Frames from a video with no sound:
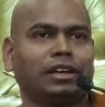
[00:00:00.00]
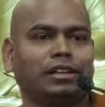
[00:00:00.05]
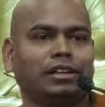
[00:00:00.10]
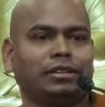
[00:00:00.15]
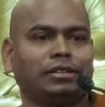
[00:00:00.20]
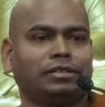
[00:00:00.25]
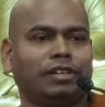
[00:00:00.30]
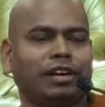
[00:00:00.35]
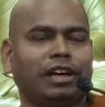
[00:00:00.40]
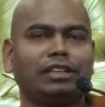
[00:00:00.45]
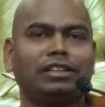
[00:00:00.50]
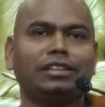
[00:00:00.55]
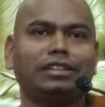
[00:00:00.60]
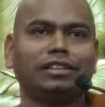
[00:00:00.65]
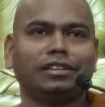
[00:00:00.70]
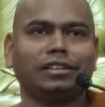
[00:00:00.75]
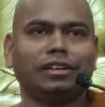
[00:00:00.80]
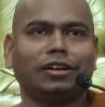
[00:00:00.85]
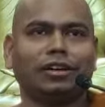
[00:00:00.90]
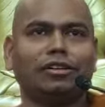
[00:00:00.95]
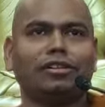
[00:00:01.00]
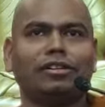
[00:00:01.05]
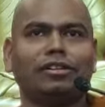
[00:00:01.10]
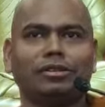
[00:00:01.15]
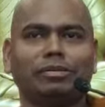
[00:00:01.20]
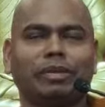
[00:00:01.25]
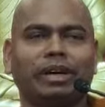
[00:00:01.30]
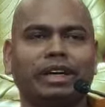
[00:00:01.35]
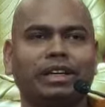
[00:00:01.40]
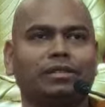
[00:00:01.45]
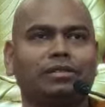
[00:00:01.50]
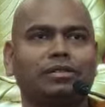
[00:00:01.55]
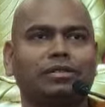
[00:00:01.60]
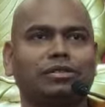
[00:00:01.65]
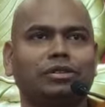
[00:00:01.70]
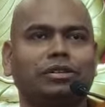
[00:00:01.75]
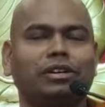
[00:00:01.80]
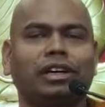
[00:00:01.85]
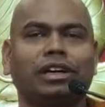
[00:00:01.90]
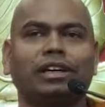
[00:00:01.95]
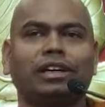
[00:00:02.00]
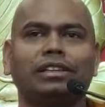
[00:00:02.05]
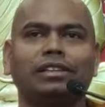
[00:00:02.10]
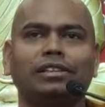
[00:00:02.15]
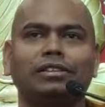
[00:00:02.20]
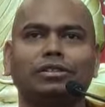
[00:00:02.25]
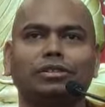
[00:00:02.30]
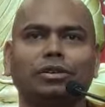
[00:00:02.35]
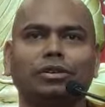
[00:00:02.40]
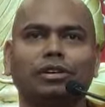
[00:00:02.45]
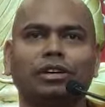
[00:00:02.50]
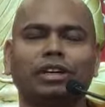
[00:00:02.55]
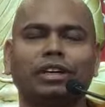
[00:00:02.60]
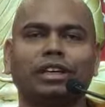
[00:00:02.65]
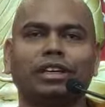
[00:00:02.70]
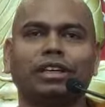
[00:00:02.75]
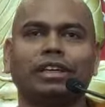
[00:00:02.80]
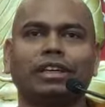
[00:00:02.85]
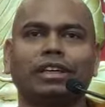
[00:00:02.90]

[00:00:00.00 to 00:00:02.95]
father-in-law, you might have heard the story.